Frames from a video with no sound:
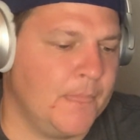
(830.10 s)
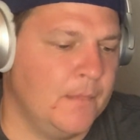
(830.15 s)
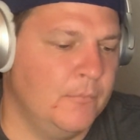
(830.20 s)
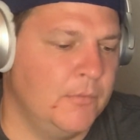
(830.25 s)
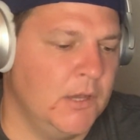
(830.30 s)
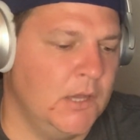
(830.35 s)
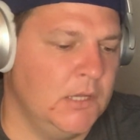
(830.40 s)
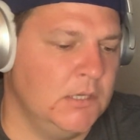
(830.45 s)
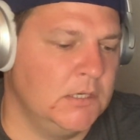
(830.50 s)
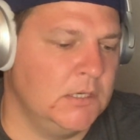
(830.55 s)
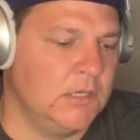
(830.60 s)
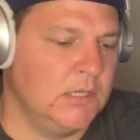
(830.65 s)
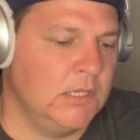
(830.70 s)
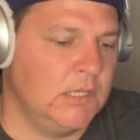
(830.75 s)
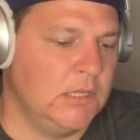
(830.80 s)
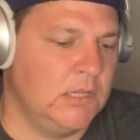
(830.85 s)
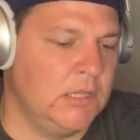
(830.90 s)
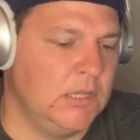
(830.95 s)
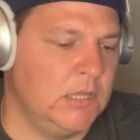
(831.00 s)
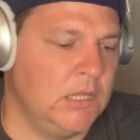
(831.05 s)
But
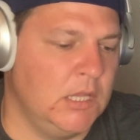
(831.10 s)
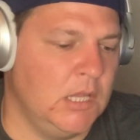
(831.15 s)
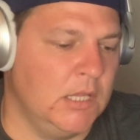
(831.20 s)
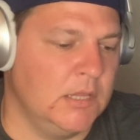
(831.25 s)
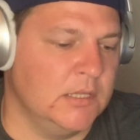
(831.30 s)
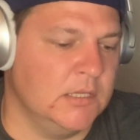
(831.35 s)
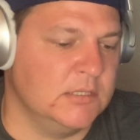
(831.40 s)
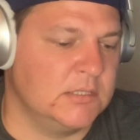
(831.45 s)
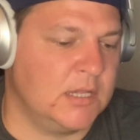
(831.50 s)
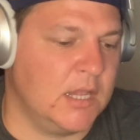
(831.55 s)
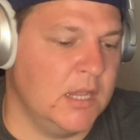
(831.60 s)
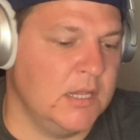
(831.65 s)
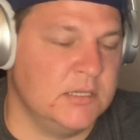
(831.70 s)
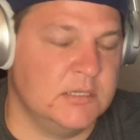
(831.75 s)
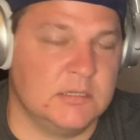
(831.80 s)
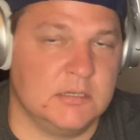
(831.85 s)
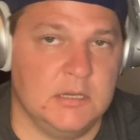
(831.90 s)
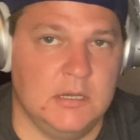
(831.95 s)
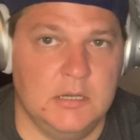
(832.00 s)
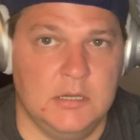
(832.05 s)
in this
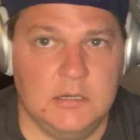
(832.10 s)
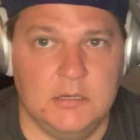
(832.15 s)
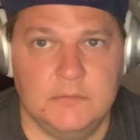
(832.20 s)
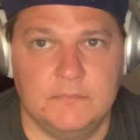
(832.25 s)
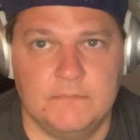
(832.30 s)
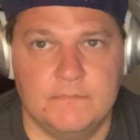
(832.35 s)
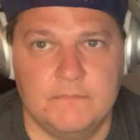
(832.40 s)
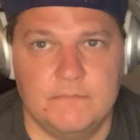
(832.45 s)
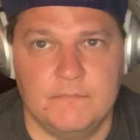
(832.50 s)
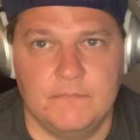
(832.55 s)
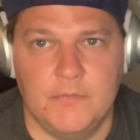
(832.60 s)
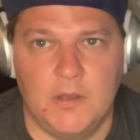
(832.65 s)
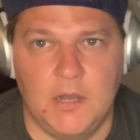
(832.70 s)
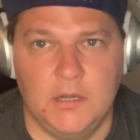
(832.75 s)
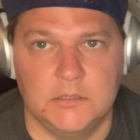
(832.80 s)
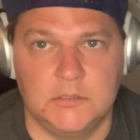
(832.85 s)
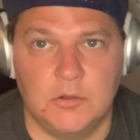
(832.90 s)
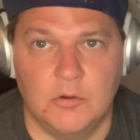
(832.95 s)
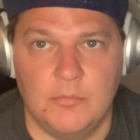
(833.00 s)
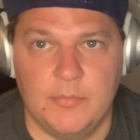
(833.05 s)
case,
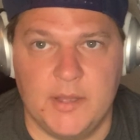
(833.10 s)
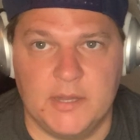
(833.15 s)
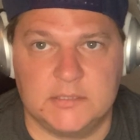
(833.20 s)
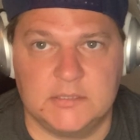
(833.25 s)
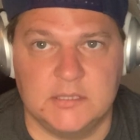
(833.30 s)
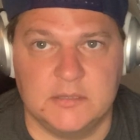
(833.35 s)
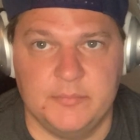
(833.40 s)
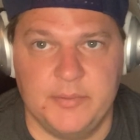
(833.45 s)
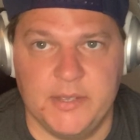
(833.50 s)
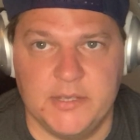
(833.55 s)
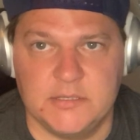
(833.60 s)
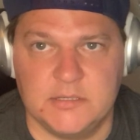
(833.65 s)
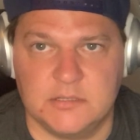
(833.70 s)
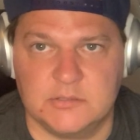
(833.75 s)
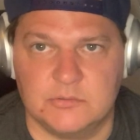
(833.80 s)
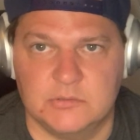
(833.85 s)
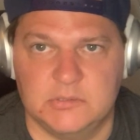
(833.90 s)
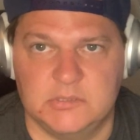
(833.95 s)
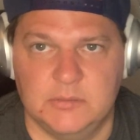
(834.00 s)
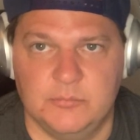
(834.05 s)
going back to the
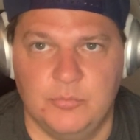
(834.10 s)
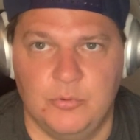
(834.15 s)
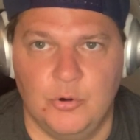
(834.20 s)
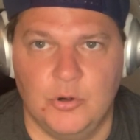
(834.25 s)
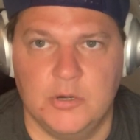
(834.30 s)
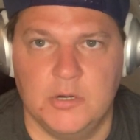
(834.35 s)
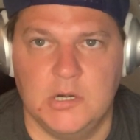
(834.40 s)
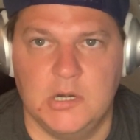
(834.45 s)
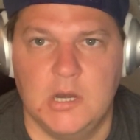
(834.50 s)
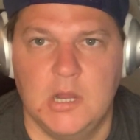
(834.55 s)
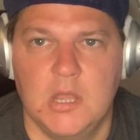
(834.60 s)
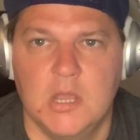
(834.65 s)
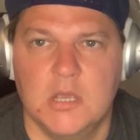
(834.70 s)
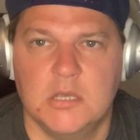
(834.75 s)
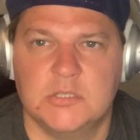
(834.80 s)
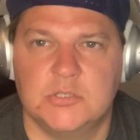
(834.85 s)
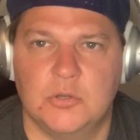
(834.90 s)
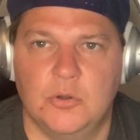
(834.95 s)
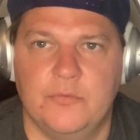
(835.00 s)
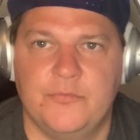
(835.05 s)
basics was important.
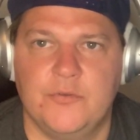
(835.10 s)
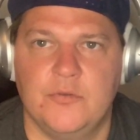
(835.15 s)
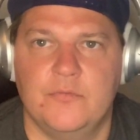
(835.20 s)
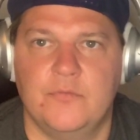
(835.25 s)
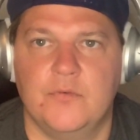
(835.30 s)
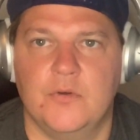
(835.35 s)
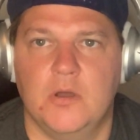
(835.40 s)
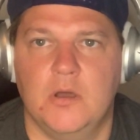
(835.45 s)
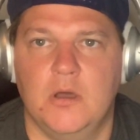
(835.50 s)
So if you've